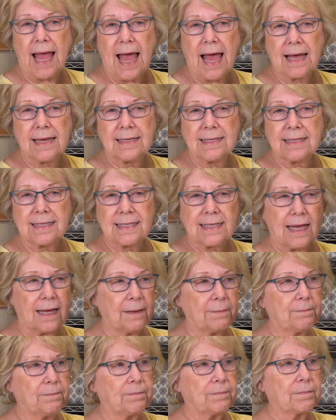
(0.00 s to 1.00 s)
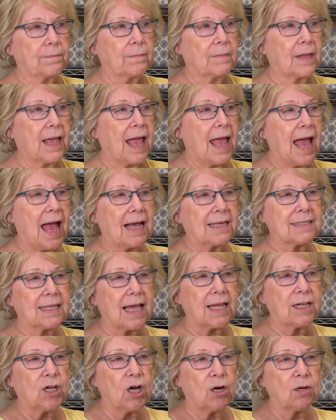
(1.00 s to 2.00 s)
as
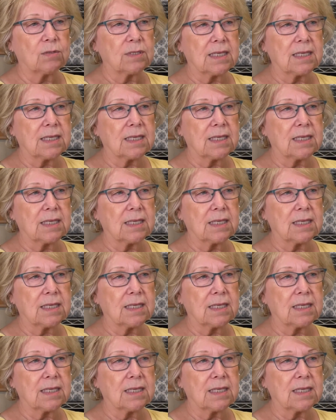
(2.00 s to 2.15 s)
I go.